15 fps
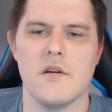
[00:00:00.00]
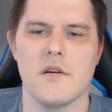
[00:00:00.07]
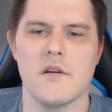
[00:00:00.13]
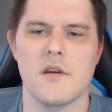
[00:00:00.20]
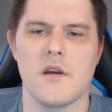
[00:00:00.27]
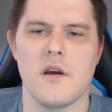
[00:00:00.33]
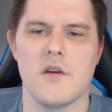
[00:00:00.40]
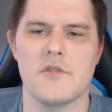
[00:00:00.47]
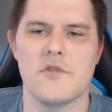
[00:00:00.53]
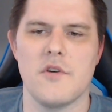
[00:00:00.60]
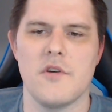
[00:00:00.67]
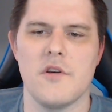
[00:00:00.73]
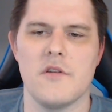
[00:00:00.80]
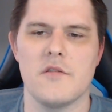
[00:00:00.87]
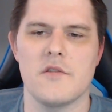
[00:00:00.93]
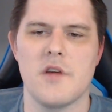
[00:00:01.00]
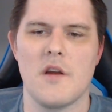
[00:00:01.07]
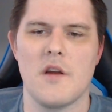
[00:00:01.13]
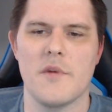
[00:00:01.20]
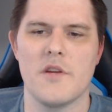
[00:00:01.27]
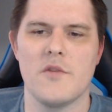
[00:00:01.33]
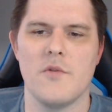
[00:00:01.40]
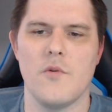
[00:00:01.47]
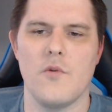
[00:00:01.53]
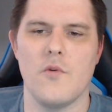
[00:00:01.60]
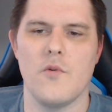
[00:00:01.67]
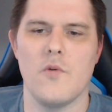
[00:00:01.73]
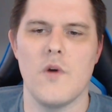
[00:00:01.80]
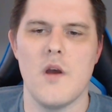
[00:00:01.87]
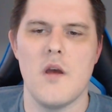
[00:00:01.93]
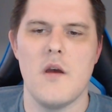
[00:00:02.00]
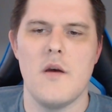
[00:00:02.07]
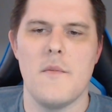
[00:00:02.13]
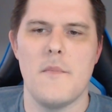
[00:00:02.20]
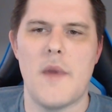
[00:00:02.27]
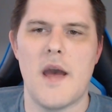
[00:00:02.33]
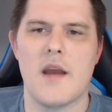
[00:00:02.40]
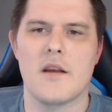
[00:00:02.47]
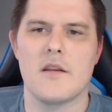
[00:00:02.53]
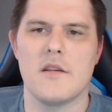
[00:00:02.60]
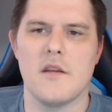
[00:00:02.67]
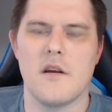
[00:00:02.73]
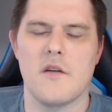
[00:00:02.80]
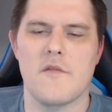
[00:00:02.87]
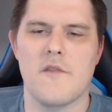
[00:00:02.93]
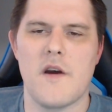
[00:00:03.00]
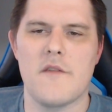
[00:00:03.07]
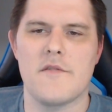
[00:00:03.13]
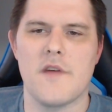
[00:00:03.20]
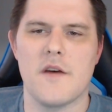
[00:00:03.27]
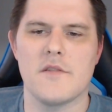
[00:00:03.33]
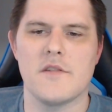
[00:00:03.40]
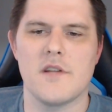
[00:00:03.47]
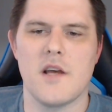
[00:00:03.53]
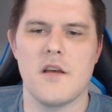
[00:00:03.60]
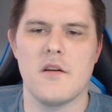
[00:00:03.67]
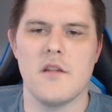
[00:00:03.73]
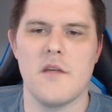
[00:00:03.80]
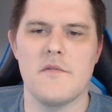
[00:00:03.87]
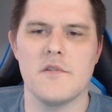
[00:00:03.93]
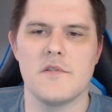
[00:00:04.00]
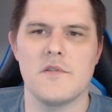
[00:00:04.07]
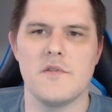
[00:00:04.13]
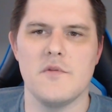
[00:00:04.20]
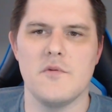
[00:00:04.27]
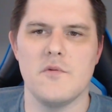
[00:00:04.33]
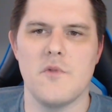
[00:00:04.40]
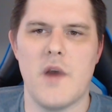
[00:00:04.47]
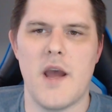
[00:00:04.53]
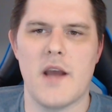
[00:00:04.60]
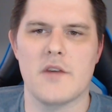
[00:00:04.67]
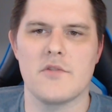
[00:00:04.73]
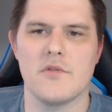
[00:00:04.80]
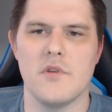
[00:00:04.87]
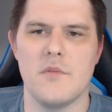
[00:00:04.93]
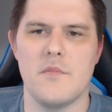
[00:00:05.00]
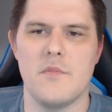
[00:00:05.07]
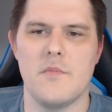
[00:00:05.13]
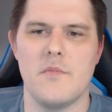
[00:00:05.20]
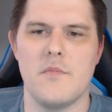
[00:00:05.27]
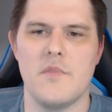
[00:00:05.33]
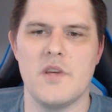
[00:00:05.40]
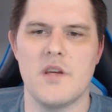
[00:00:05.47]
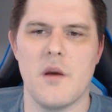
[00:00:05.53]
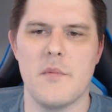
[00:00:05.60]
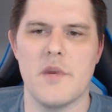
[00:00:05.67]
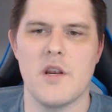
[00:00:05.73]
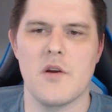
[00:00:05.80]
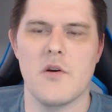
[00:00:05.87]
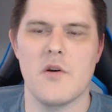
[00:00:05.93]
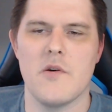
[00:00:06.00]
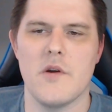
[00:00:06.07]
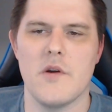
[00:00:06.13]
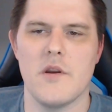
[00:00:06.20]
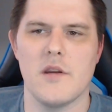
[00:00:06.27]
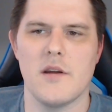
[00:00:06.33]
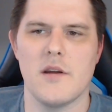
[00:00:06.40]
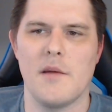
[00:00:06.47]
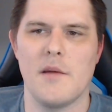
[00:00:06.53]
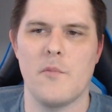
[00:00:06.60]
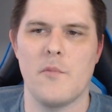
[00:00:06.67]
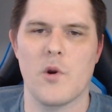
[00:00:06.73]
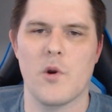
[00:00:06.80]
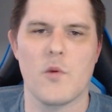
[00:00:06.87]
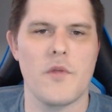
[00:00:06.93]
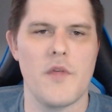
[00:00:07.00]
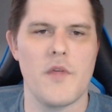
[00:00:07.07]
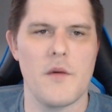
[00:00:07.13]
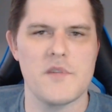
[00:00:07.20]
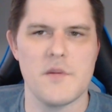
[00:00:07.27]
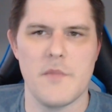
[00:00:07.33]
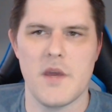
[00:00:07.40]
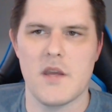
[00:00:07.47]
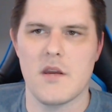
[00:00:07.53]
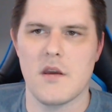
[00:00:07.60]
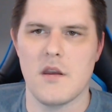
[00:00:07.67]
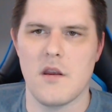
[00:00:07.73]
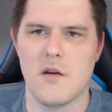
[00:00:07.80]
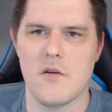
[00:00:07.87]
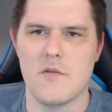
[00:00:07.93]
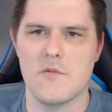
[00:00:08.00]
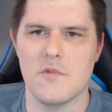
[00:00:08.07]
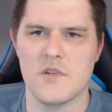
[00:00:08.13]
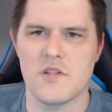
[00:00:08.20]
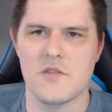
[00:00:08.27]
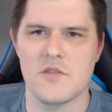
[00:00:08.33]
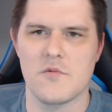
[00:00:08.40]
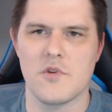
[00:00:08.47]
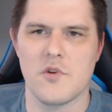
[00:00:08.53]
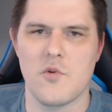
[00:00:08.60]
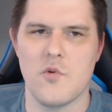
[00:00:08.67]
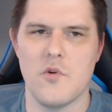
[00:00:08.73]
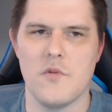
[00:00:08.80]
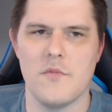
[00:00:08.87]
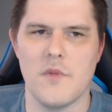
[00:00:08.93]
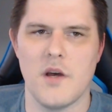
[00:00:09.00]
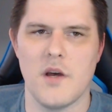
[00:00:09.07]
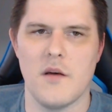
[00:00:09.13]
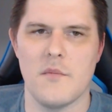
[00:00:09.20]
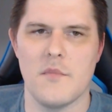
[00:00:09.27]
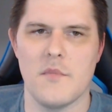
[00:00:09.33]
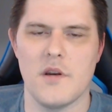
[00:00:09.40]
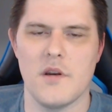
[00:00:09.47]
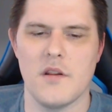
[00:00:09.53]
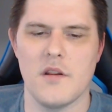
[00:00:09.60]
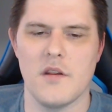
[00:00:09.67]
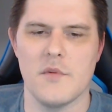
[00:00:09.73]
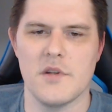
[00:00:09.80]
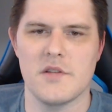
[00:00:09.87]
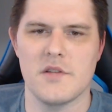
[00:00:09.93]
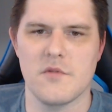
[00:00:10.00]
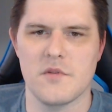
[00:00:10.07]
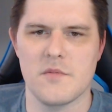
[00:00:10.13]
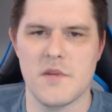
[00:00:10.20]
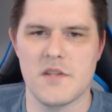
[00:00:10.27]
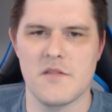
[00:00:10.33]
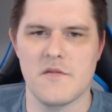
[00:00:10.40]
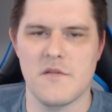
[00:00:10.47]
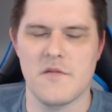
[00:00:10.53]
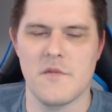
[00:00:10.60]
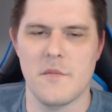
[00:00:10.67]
Australian gentleman who backed their $5,000 level to actually become a hero and help work with them to make a hero, which is really cool, but a little bit too expensive of a